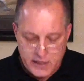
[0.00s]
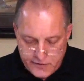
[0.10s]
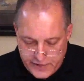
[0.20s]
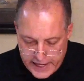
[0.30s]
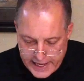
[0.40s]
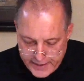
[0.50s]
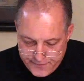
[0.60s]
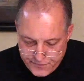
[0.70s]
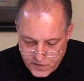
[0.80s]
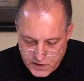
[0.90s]

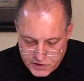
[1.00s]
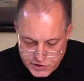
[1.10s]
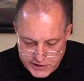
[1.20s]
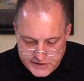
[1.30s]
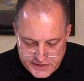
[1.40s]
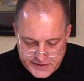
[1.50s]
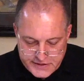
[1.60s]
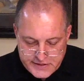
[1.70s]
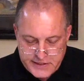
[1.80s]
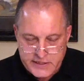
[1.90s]
that Jesus is
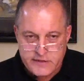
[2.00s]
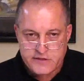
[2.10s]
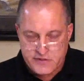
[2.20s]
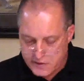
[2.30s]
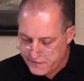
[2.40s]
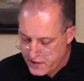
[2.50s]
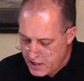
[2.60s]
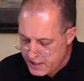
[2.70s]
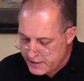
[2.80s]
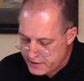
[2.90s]
indeed the Son of
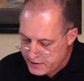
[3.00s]
God.